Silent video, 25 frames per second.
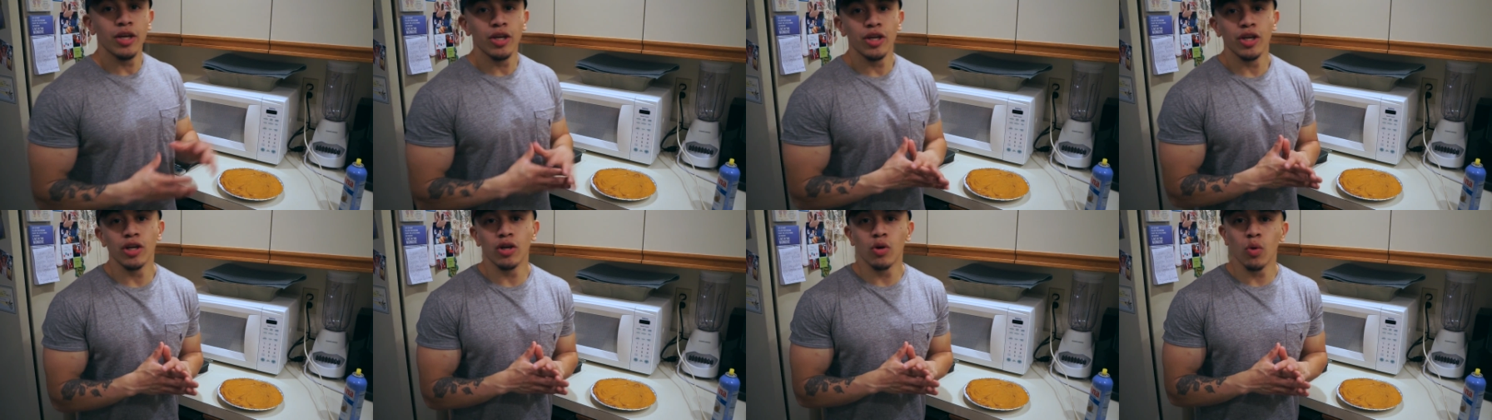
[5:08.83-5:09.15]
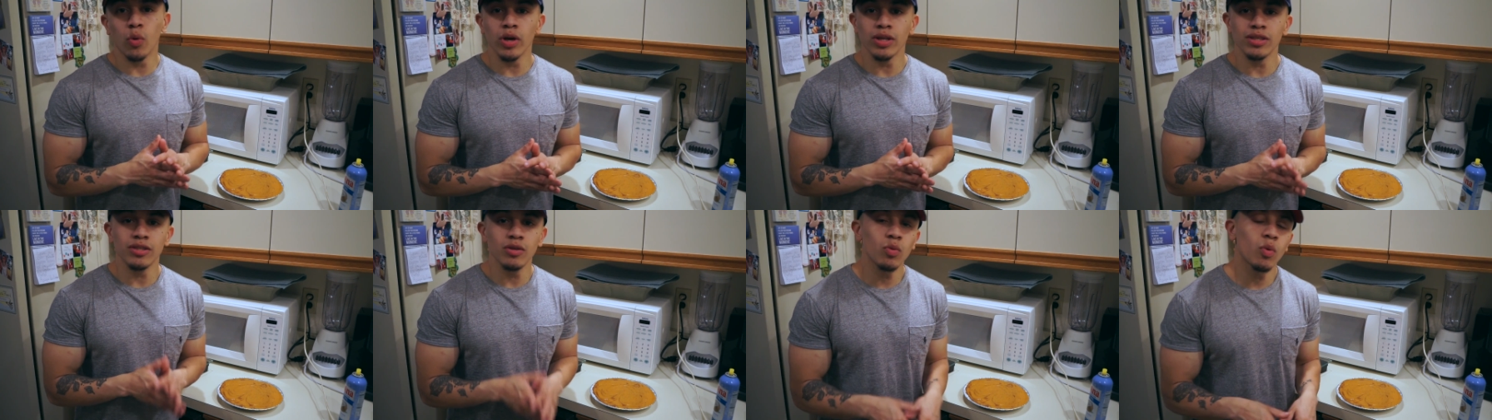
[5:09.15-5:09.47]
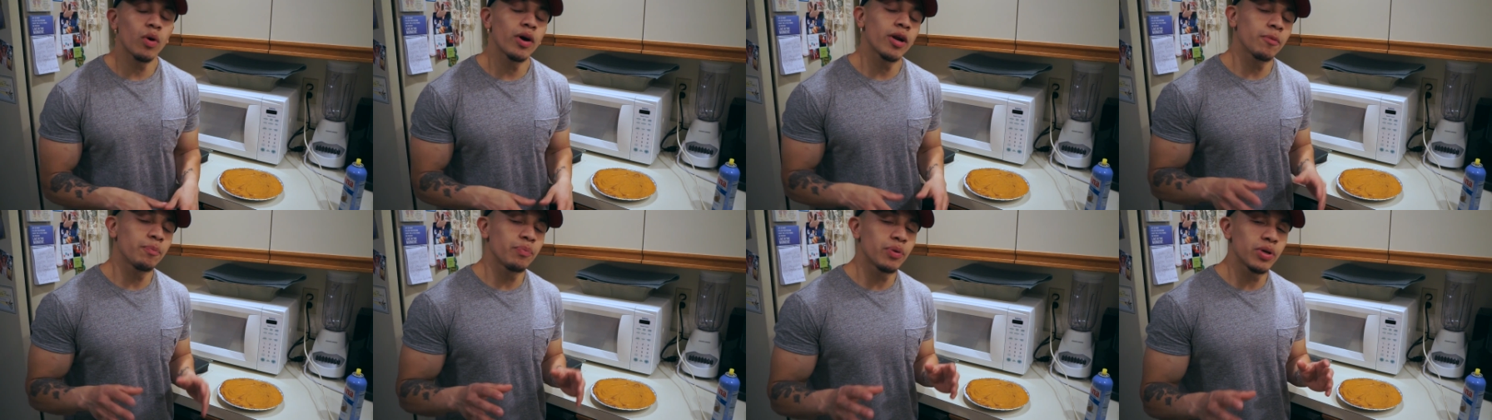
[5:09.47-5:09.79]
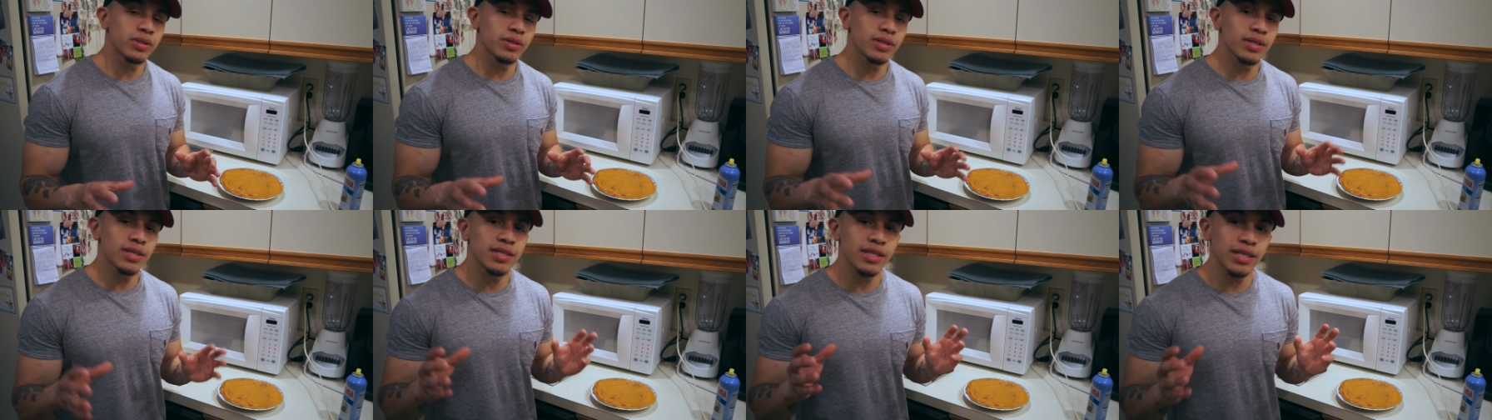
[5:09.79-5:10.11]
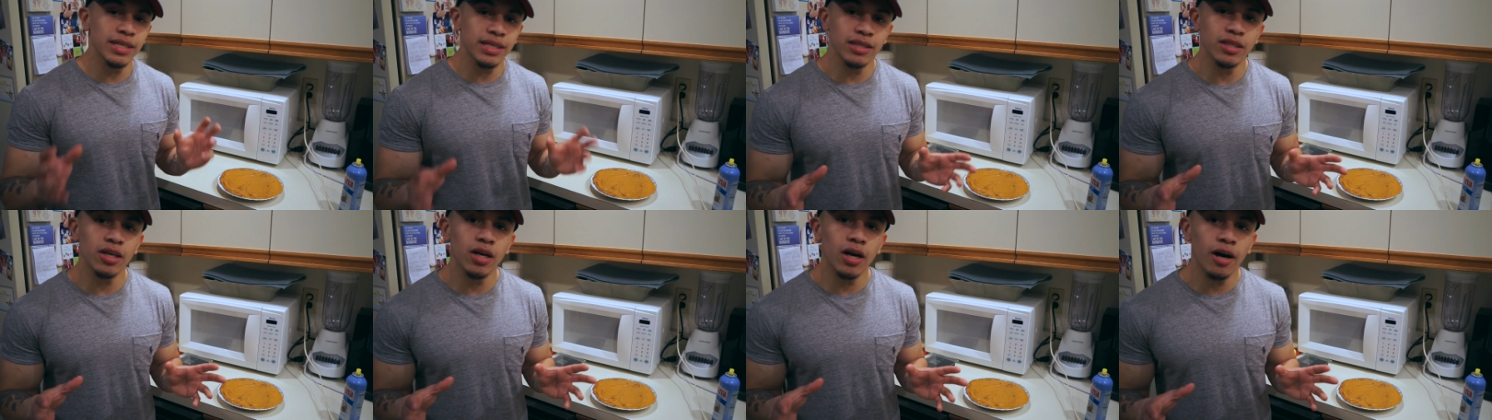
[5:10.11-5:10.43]
you're going to want to put this
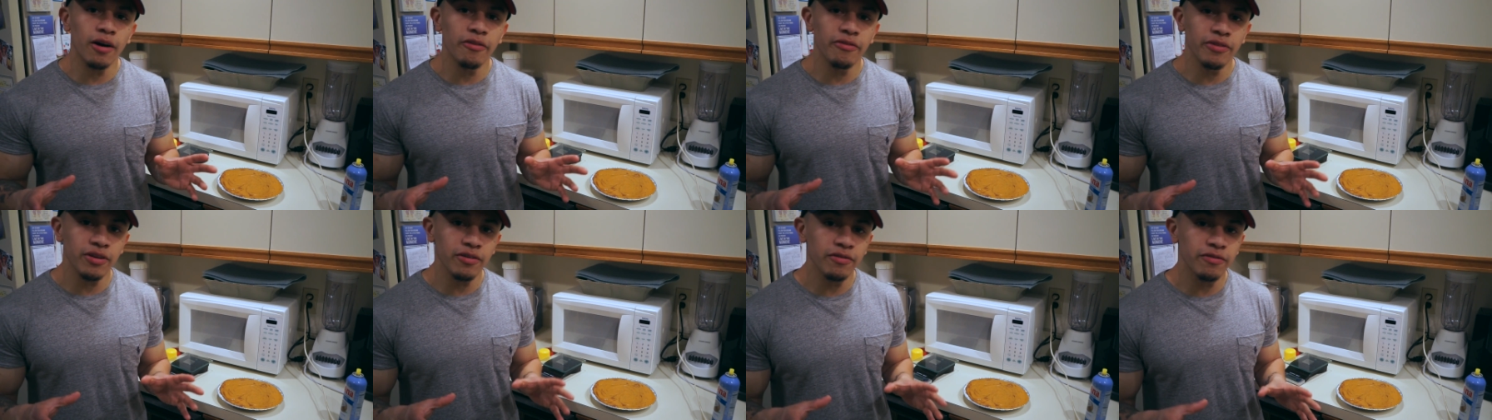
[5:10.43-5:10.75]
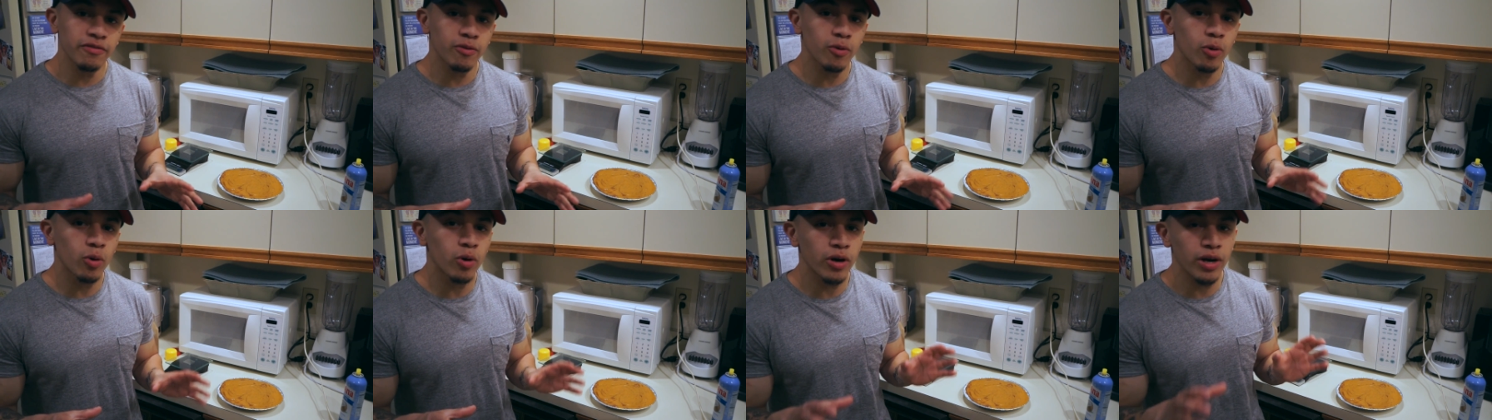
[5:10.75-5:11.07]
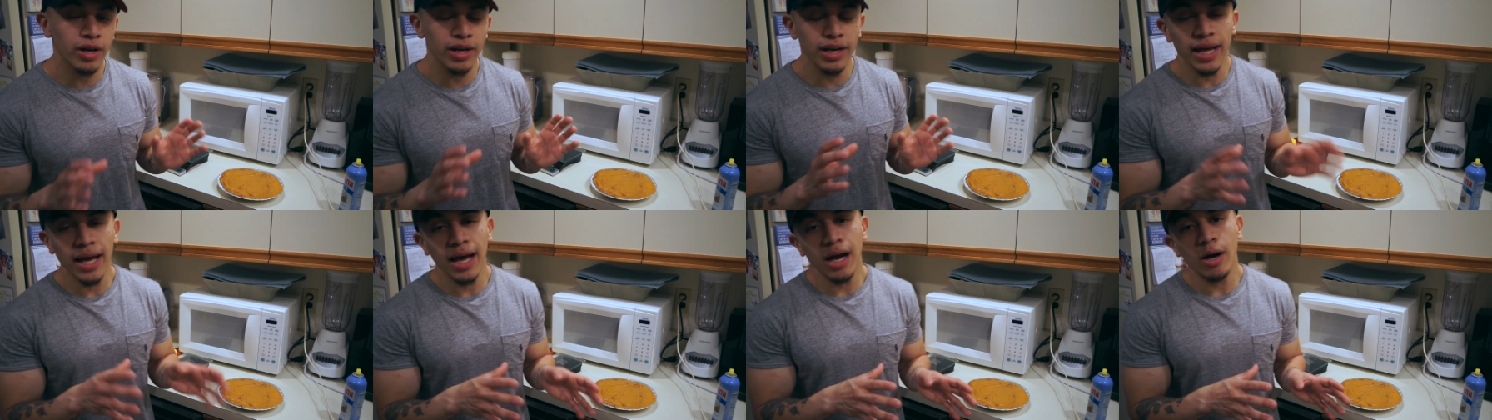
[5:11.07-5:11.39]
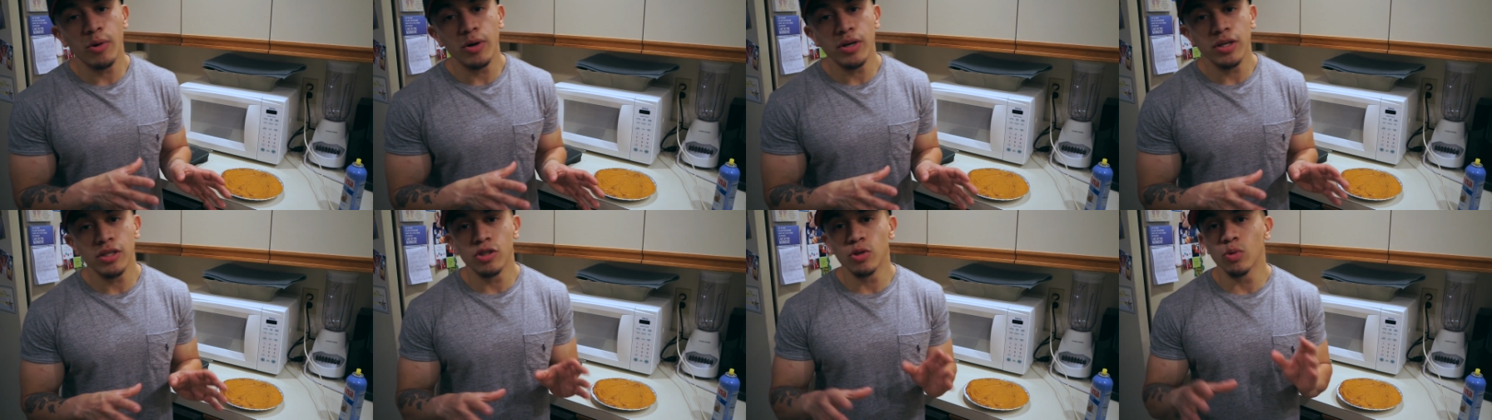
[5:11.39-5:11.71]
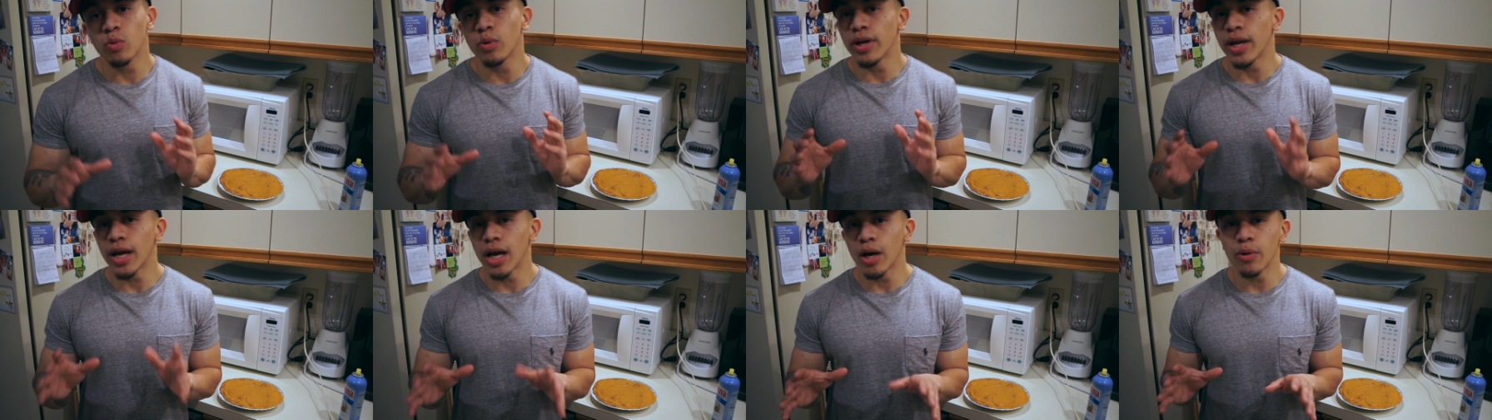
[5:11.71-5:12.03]
in the oven for an hour to
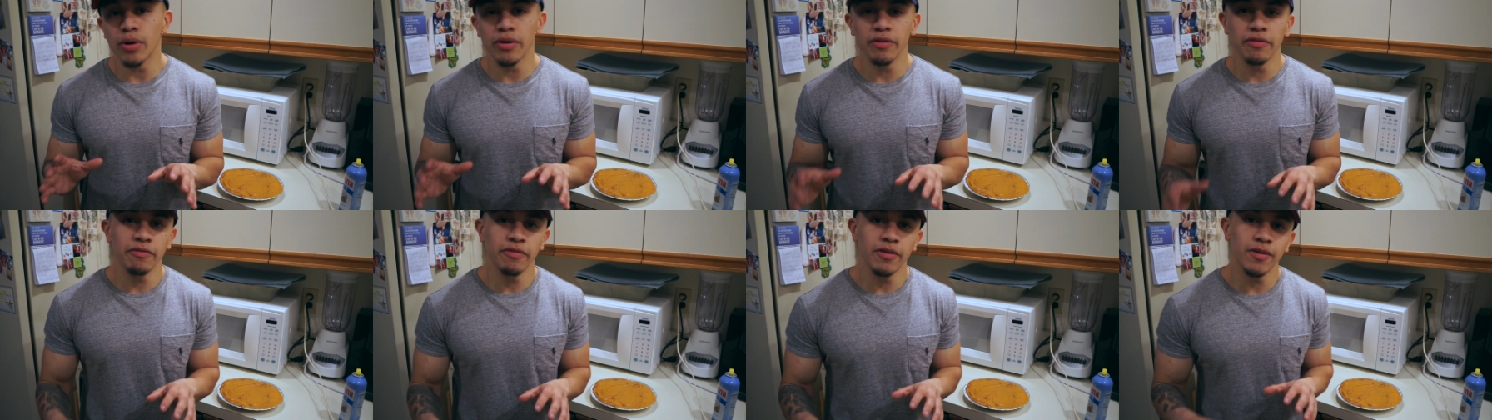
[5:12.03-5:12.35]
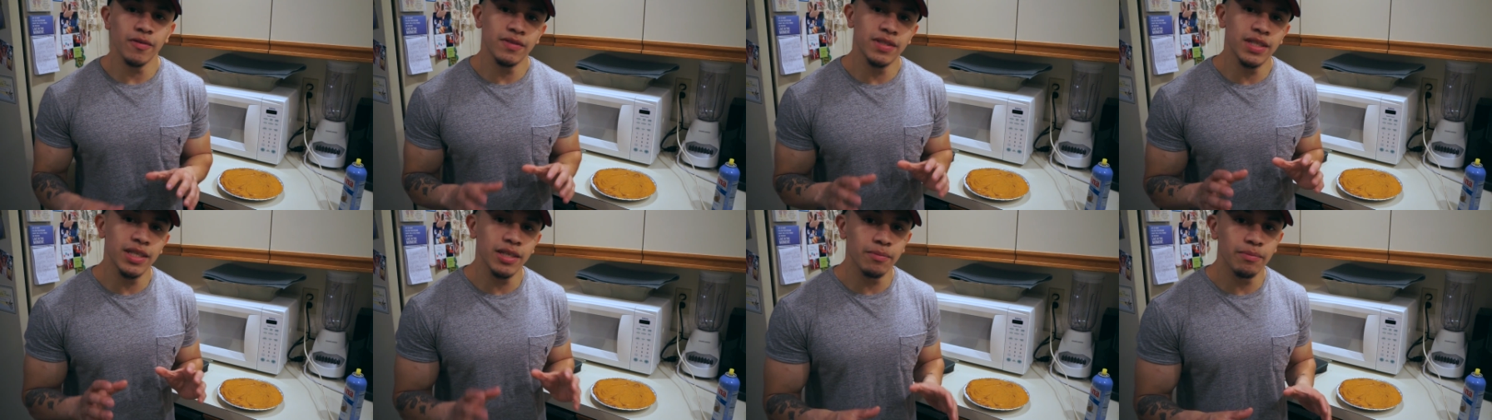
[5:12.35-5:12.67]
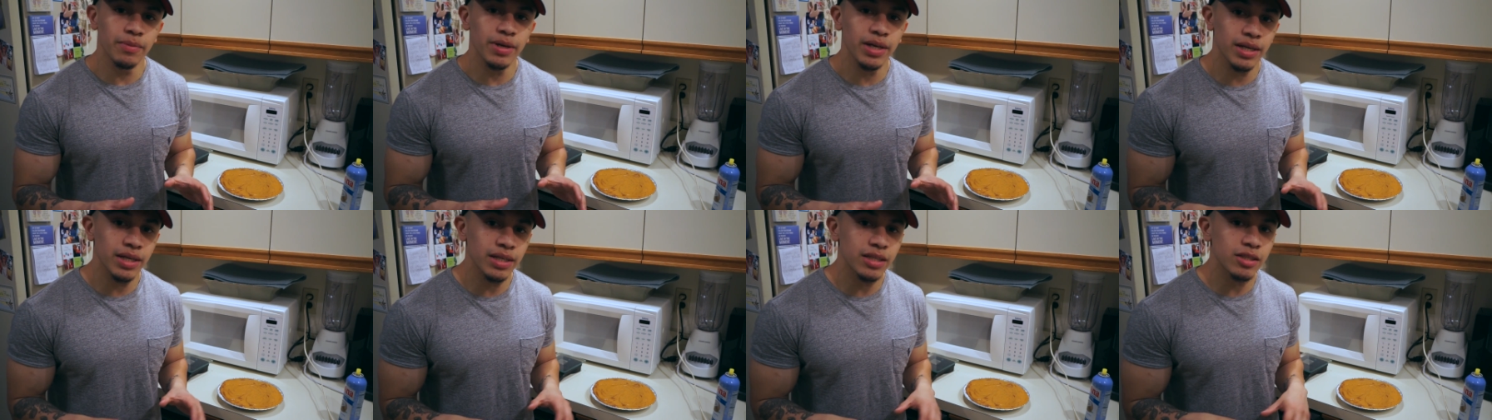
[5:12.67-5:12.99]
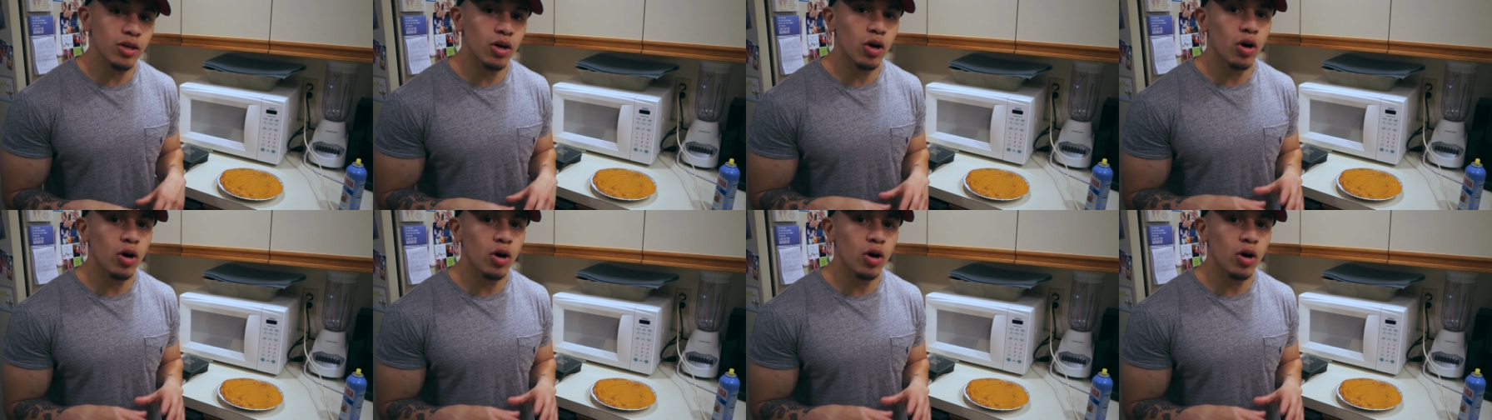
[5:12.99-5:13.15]
an hour and 15 minutes